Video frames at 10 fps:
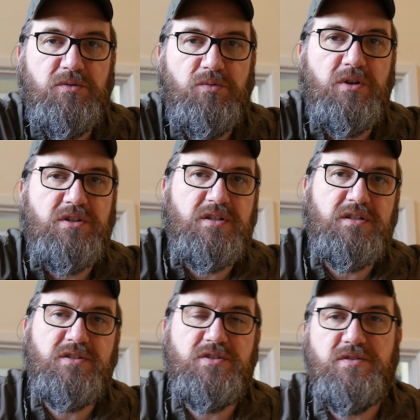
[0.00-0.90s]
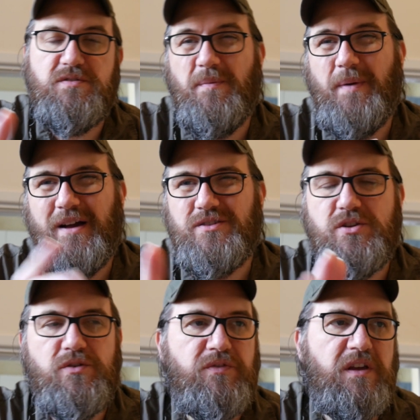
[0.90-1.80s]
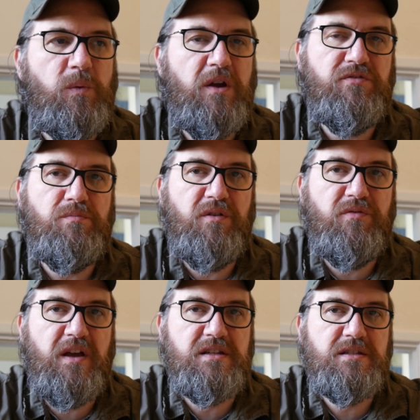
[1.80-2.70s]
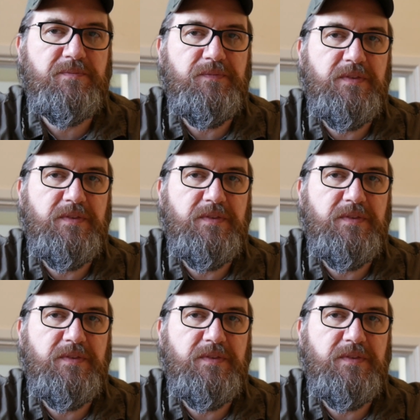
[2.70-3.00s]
which is about 2 feet away from my face.